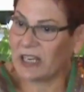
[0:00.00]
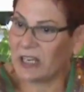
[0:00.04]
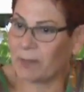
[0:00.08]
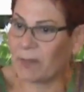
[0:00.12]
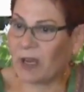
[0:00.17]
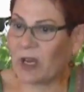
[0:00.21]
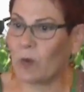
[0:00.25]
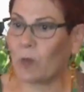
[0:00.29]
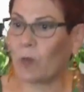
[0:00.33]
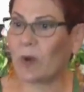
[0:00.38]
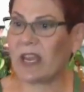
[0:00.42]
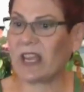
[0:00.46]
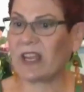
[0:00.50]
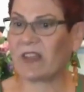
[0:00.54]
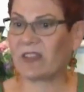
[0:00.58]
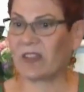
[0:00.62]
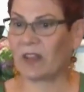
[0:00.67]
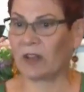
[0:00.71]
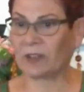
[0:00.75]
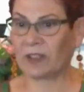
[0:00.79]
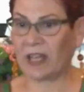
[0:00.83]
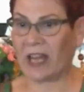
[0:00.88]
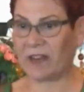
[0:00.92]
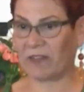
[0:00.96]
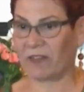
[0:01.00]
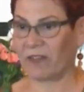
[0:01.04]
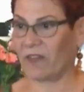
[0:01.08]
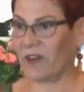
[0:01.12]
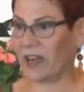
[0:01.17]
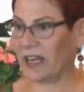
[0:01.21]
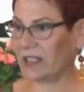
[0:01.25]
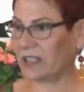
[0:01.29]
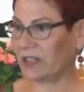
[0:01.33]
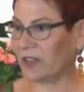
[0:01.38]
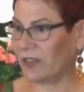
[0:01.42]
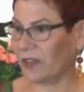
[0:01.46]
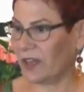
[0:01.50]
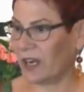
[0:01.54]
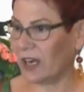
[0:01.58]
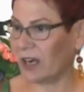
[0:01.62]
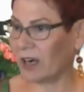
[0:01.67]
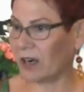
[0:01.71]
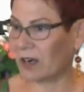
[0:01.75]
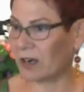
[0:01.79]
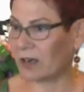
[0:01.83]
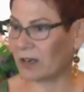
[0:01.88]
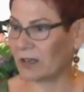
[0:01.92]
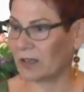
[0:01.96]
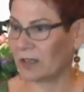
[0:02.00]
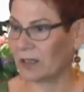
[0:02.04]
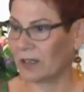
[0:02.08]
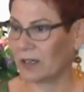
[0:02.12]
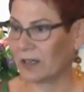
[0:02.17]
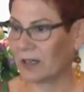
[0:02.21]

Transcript: it in my wing. They'll not find it there.